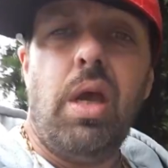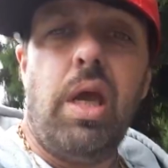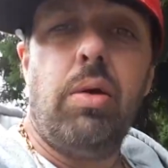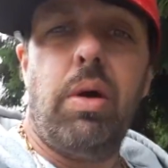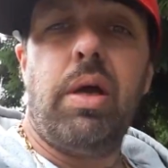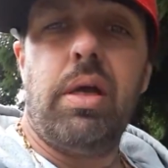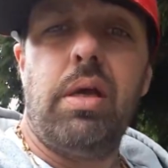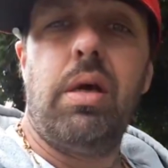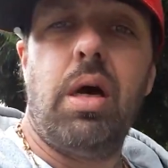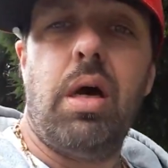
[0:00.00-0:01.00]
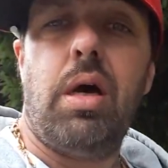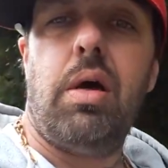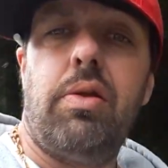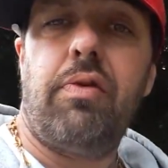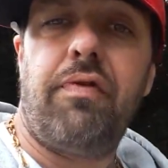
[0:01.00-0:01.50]
anyway,
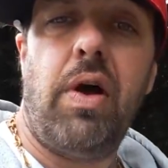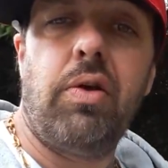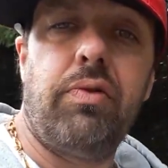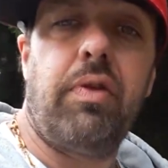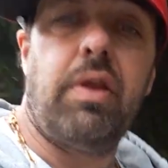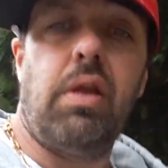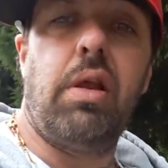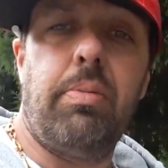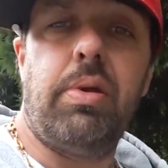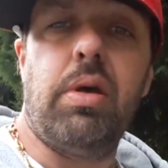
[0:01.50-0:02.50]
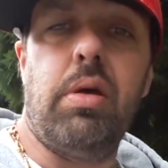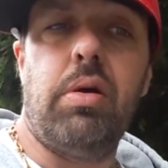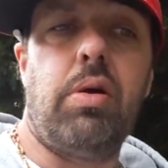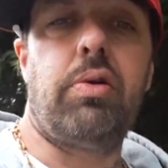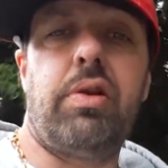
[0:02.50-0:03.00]
the finals of the Olympia
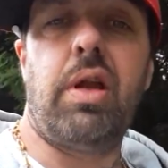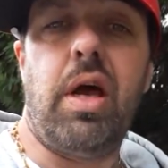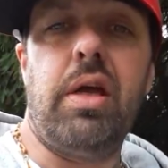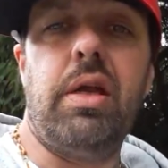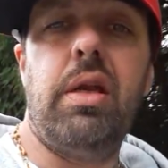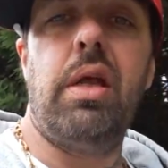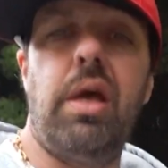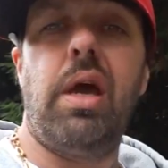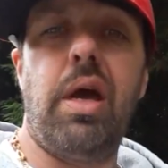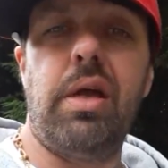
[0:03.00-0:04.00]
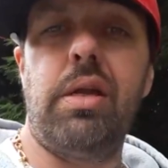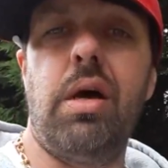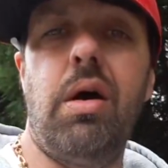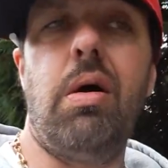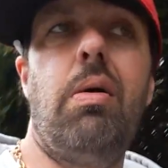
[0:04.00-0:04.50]
are tonight,
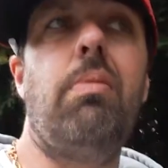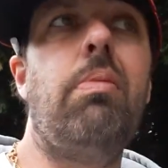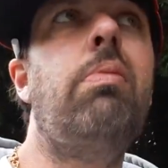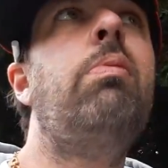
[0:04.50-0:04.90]
and